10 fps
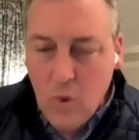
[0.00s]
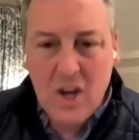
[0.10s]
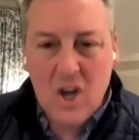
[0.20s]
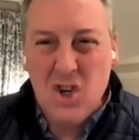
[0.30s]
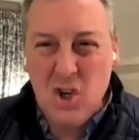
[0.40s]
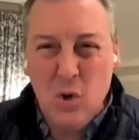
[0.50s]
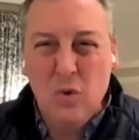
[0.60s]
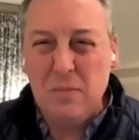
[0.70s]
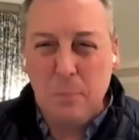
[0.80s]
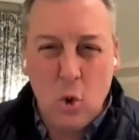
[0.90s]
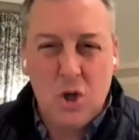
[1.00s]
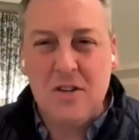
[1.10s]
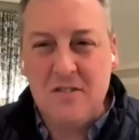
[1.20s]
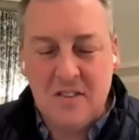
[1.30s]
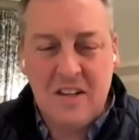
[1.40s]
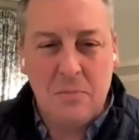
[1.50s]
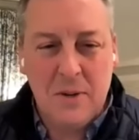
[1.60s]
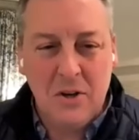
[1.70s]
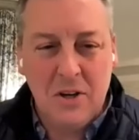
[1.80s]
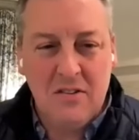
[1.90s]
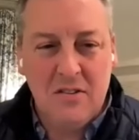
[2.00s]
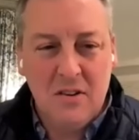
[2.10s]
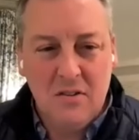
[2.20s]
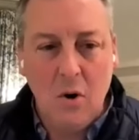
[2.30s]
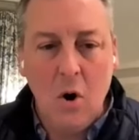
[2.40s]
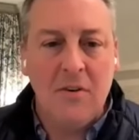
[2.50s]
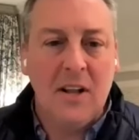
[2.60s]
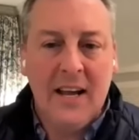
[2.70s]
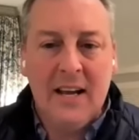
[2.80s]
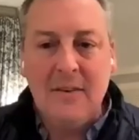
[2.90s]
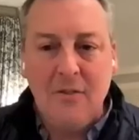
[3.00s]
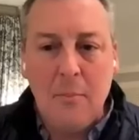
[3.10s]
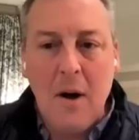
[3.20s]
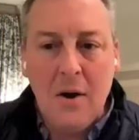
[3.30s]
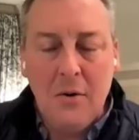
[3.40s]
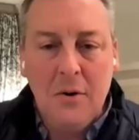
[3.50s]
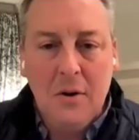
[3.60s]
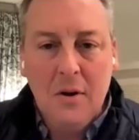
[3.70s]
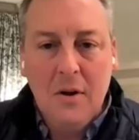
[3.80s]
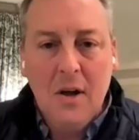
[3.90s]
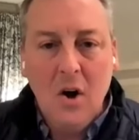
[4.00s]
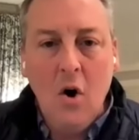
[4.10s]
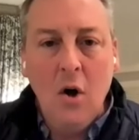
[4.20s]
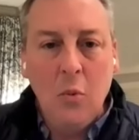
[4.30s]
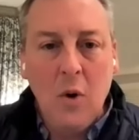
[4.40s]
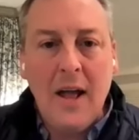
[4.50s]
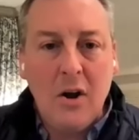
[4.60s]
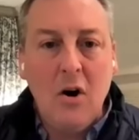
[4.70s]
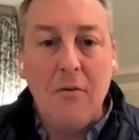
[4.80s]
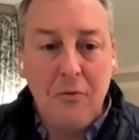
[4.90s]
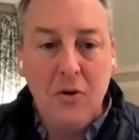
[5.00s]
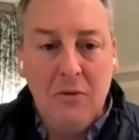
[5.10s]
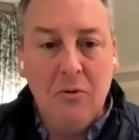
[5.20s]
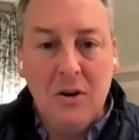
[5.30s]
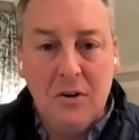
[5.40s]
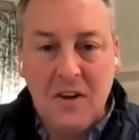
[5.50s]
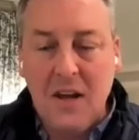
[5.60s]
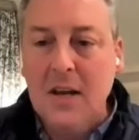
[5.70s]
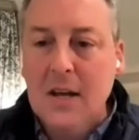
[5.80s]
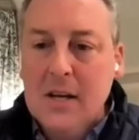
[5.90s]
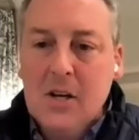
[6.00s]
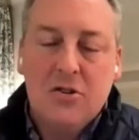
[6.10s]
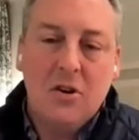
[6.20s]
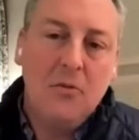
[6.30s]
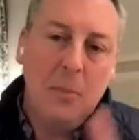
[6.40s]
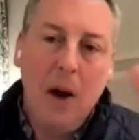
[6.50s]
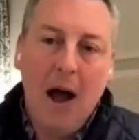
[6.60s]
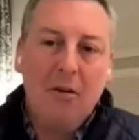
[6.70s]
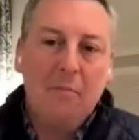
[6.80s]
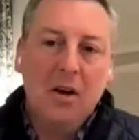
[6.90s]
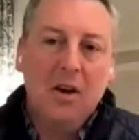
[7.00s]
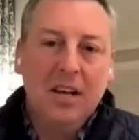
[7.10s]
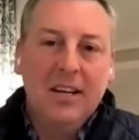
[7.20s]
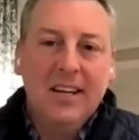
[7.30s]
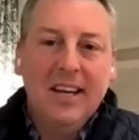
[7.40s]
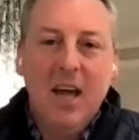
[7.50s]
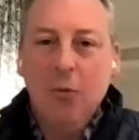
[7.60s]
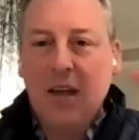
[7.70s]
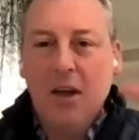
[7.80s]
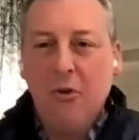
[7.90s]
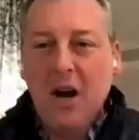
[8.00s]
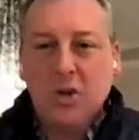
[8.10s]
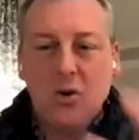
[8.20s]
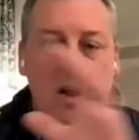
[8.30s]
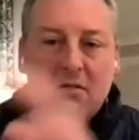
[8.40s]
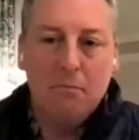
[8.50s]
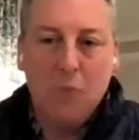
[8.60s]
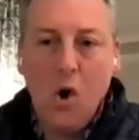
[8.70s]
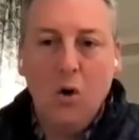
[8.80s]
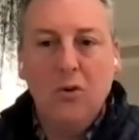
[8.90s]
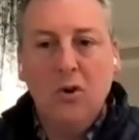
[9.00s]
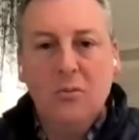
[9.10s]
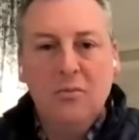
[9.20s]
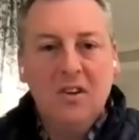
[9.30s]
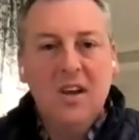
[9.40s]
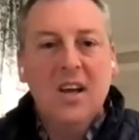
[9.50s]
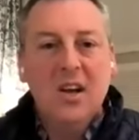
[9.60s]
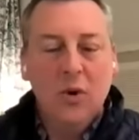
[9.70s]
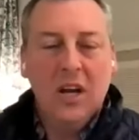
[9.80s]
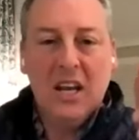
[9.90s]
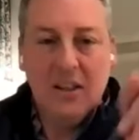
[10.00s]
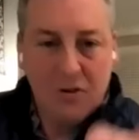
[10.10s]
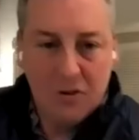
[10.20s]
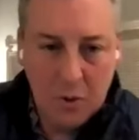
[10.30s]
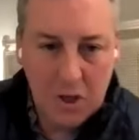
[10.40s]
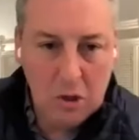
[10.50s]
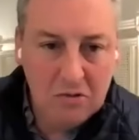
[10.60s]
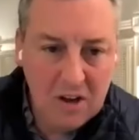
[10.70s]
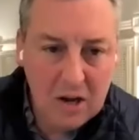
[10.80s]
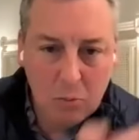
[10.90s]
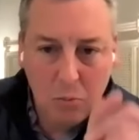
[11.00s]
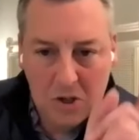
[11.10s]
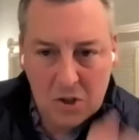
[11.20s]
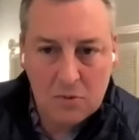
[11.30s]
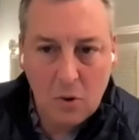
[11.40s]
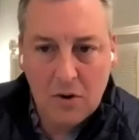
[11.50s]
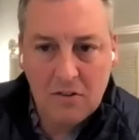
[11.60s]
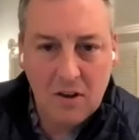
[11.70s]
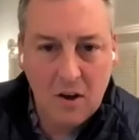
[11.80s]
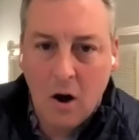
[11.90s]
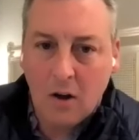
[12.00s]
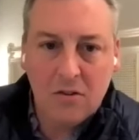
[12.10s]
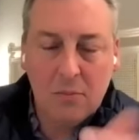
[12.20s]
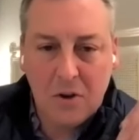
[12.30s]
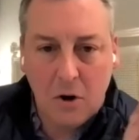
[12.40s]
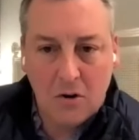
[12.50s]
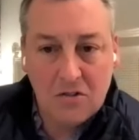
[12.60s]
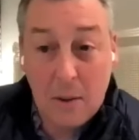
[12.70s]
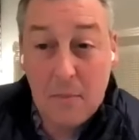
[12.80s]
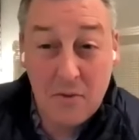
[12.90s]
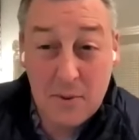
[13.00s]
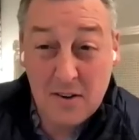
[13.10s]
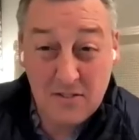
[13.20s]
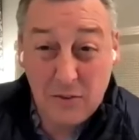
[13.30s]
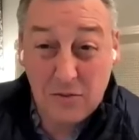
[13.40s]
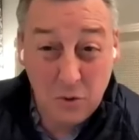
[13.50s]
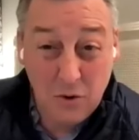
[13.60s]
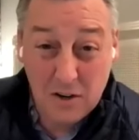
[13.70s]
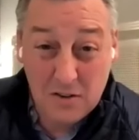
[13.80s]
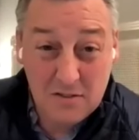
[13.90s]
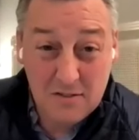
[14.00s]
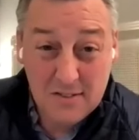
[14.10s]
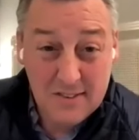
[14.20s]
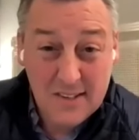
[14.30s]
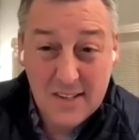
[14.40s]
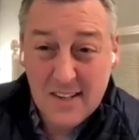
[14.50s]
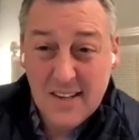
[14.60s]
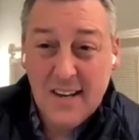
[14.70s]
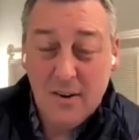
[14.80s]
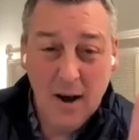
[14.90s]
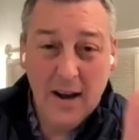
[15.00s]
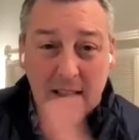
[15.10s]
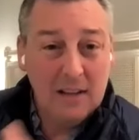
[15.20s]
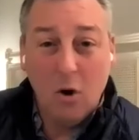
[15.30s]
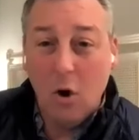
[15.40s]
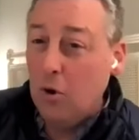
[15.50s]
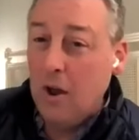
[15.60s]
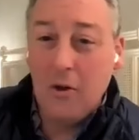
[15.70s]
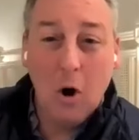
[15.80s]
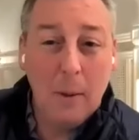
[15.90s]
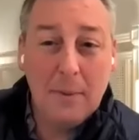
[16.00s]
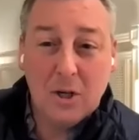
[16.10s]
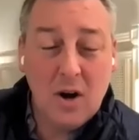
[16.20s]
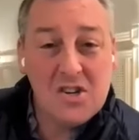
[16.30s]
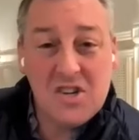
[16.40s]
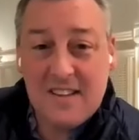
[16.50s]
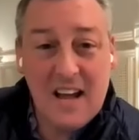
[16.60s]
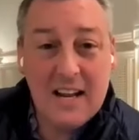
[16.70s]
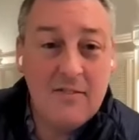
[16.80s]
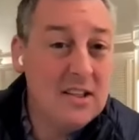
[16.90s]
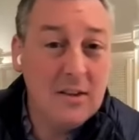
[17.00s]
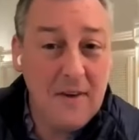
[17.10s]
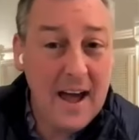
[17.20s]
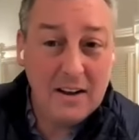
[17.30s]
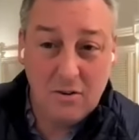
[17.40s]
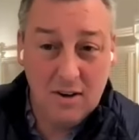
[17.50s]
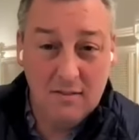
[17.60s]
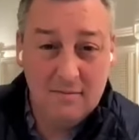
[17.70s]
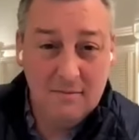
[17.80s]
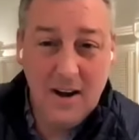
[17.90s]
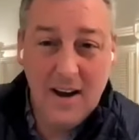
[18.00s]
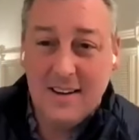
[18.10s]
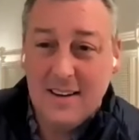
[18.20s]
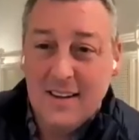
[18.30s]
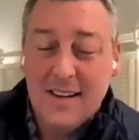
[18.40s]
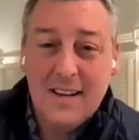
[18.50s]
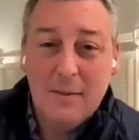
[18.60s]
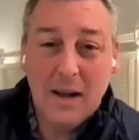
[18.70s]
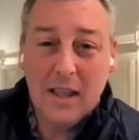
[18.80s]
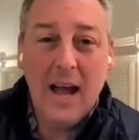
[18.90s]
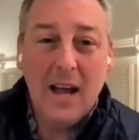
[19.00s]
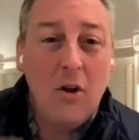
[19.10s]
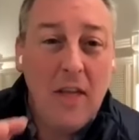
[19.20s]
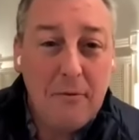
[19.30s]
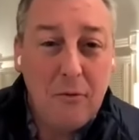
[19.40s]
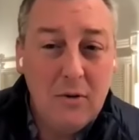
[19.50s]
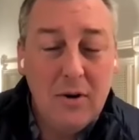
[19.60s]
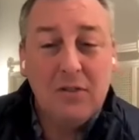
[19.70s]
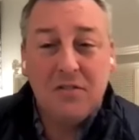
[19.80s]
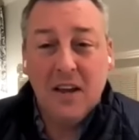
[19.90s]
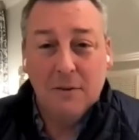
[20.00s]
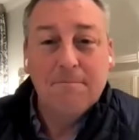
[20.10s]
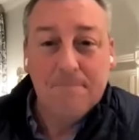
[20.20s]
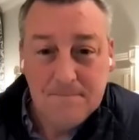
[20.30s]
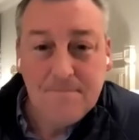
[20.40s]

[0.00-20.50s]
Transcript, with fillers: We could use portions of these buildings to overlay a different model mm-hmm. on what I call free real estate. So if we buy the building and we get restaurants and ballrooms we can either do what you said, which was always awesome, turn some of them into self storage. Yeah. right. That's a whole nother arbitrage that's not even in the factory. Right. Mm-hmm. But I Did call I that give you that idea. No.